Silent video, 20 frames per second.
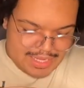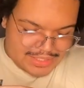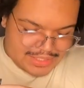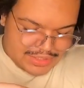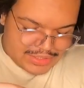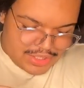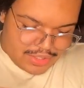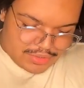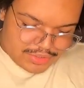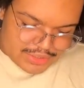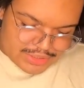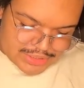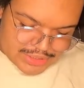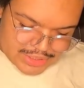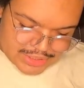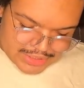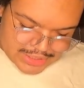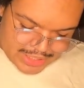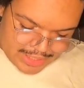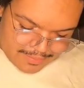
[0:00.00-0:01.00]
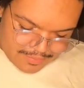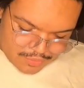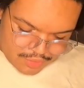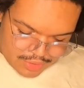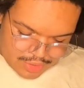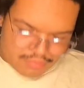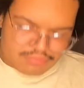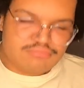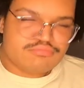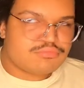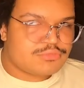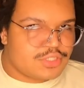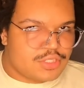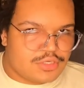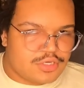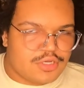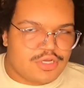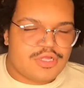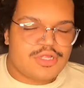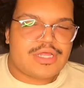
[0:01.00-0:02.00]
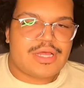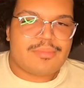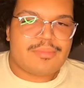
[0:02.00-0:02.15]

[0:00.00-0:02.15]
I think the only thing that I'm going... Girl,